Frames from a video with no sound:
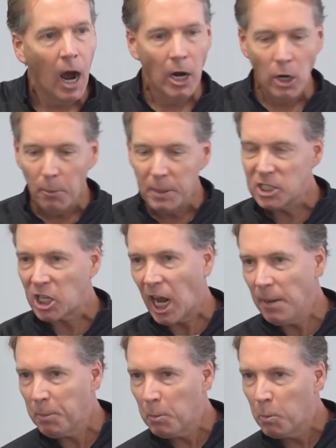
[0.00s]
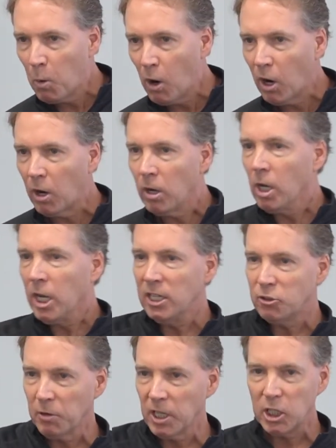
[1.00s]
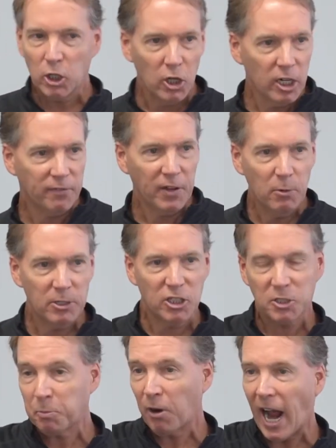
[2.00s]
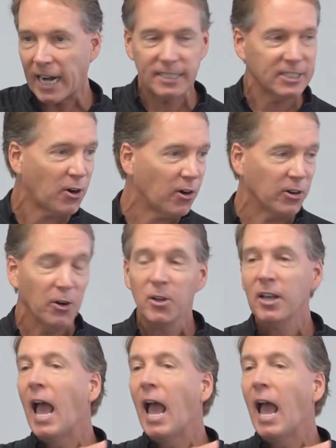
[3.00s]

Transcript: I know, but he's capable more. He's really good. If he would just practice harder.